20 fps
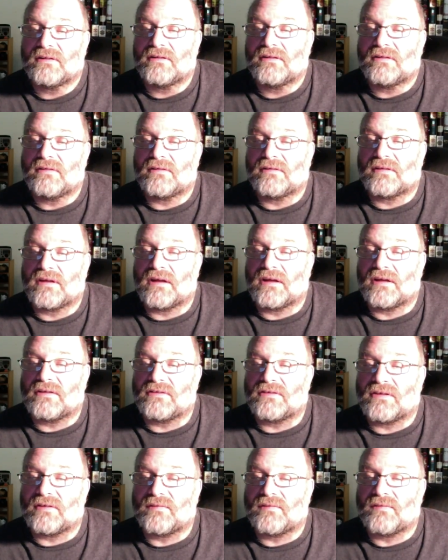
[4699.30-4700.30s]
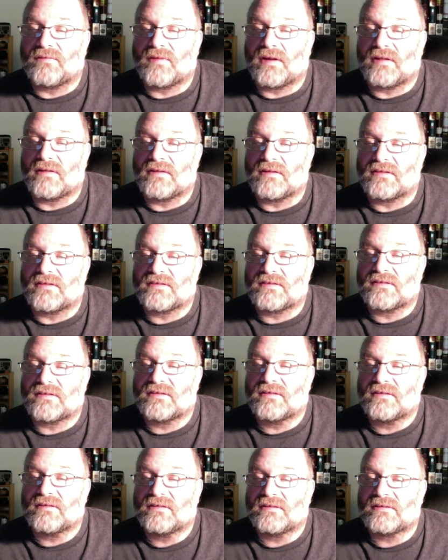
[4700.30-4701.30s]
Okay, Jay Fretless
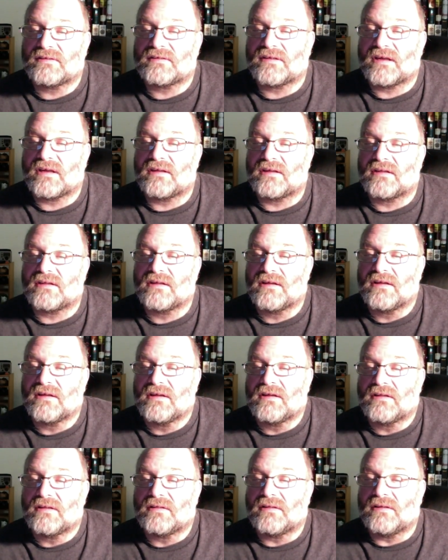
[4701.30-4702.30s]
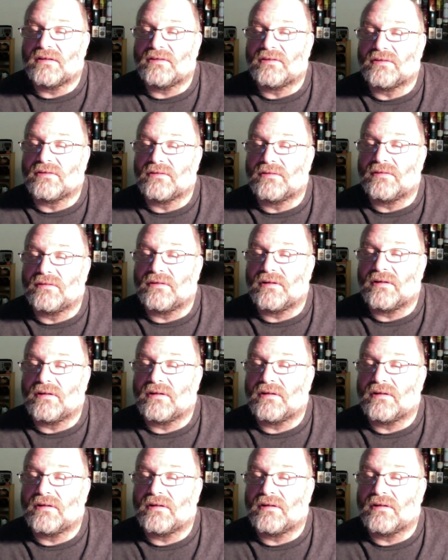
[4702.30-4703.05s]
is saying they do